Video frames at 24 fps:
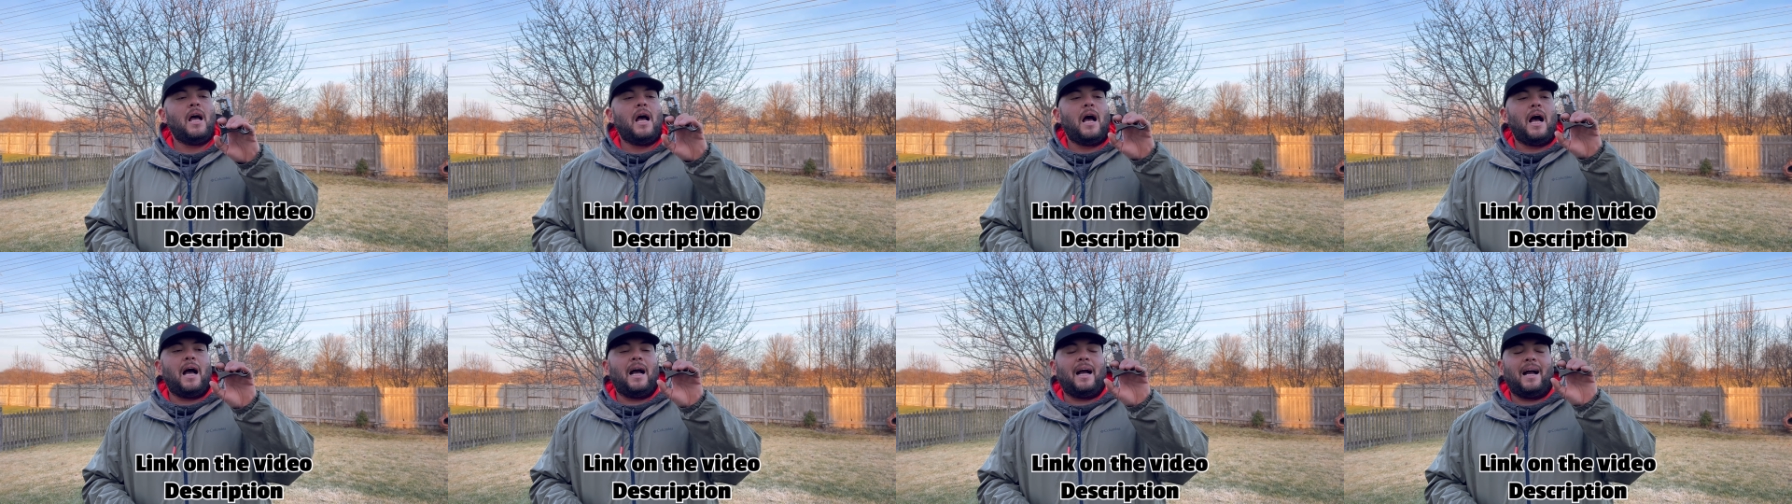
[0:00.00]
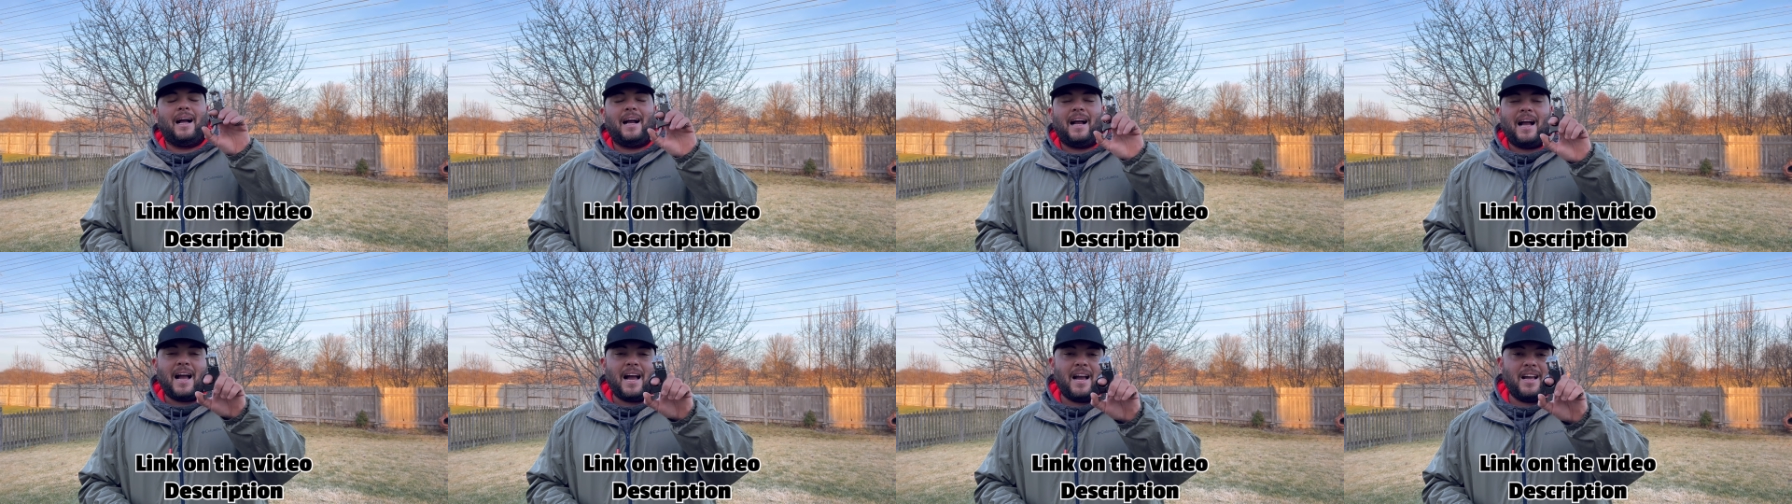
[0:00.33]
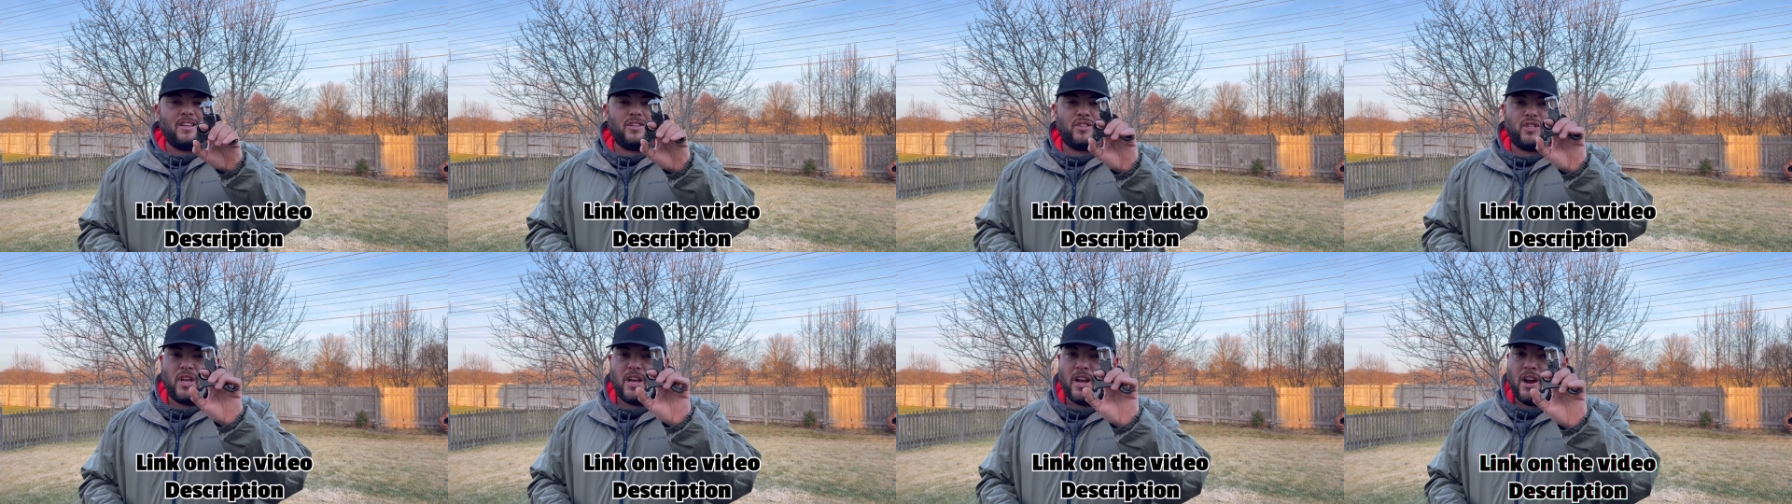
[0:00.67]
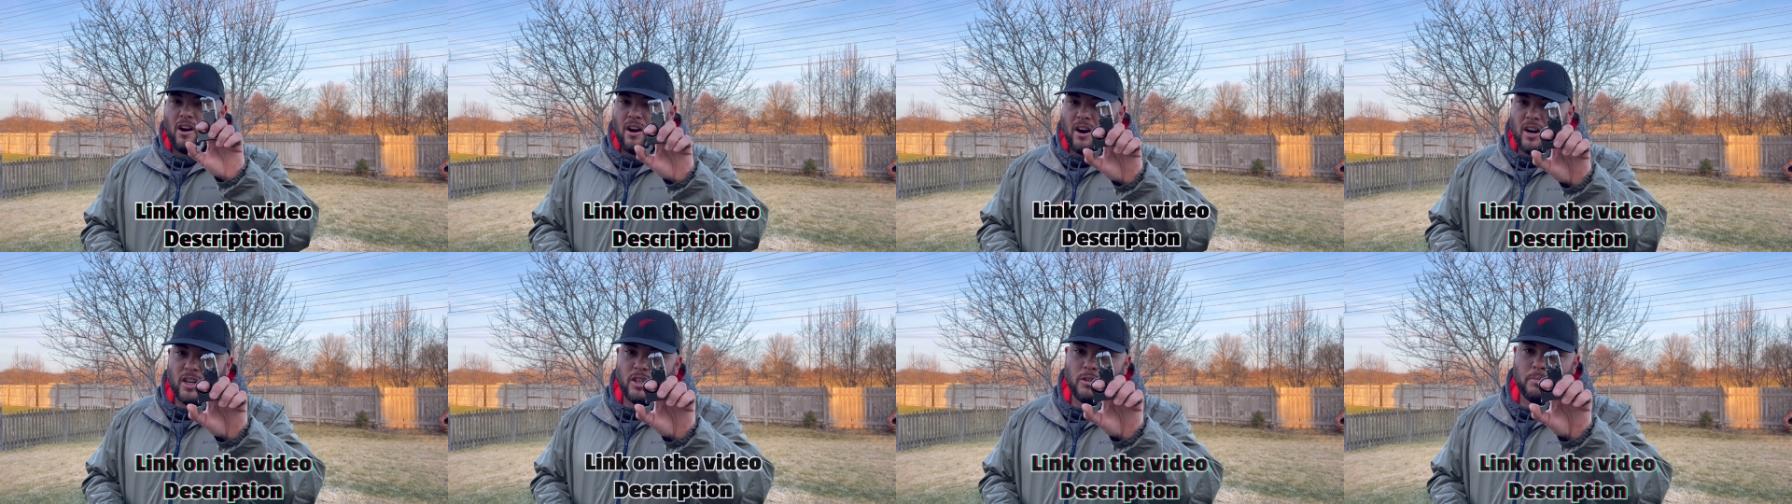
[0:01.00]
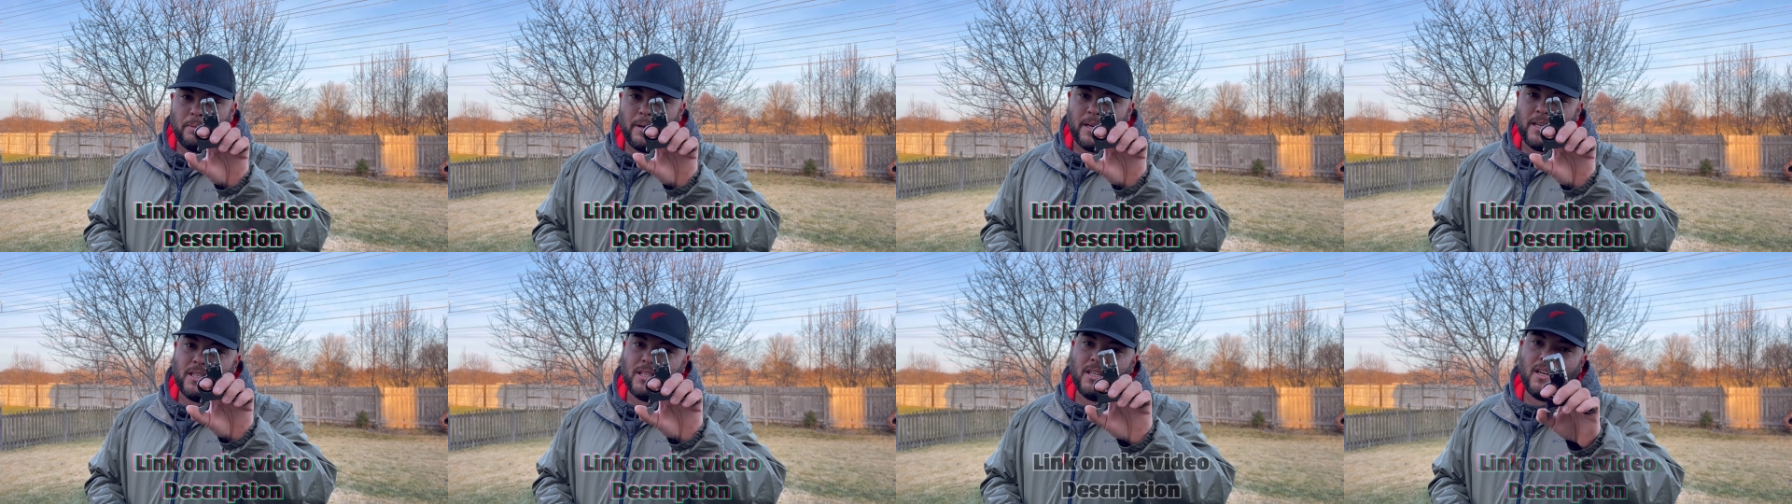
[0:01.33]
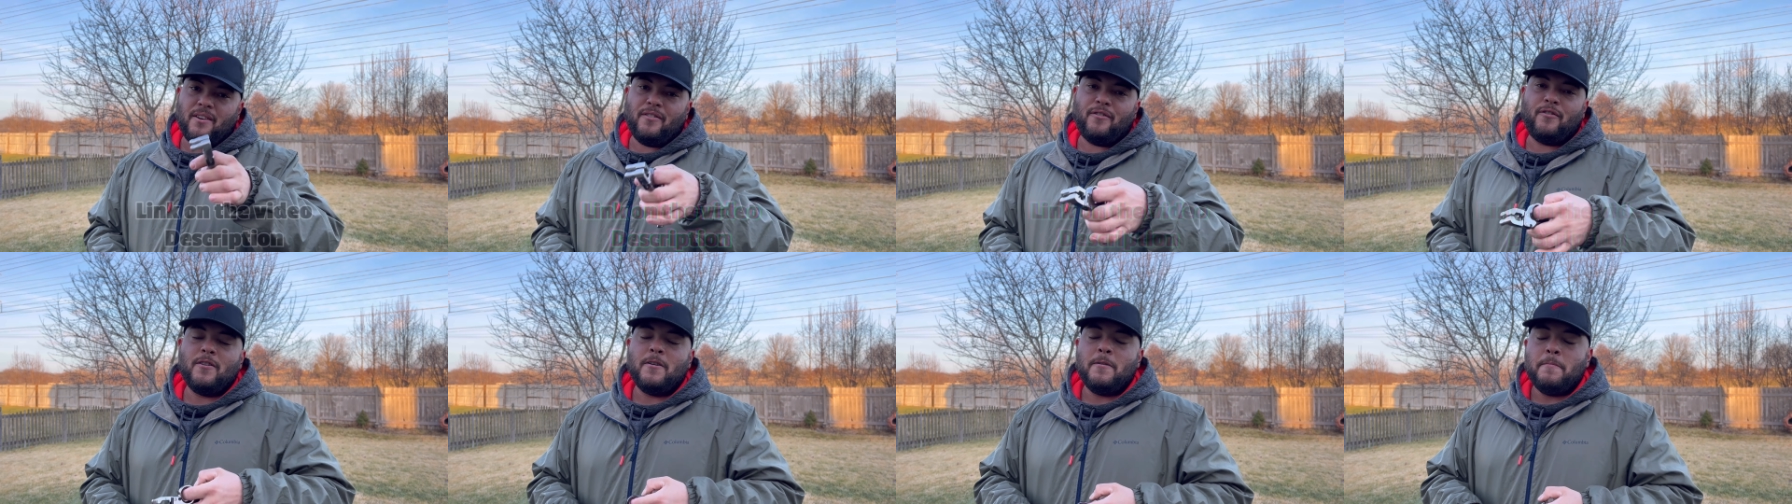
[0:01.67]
and guys they are expensive